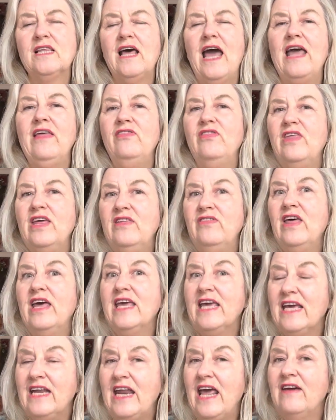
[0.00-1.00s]
and then they
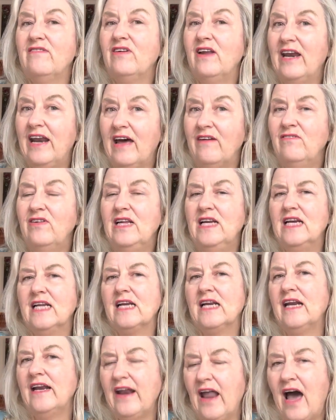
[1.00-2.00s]
can have a lovely
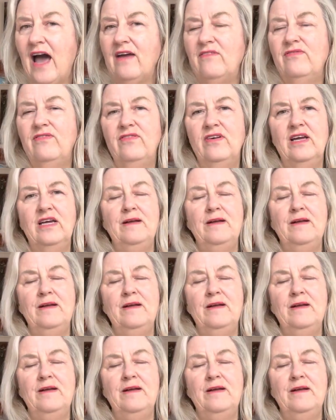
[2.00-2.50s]
little life